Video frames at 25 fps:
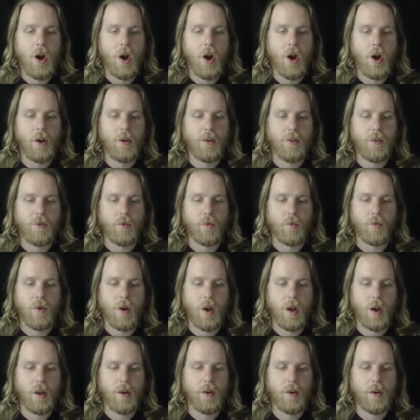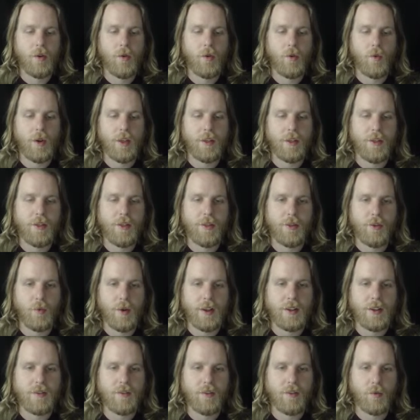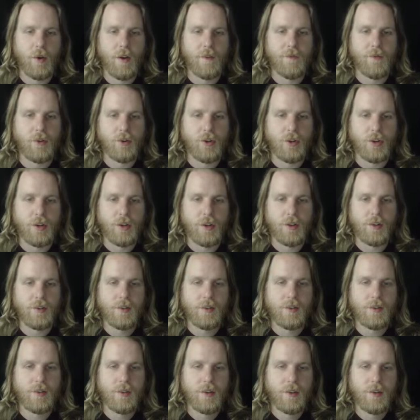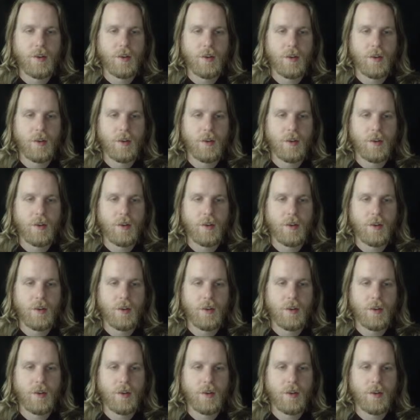On the run with the rest of the refugees.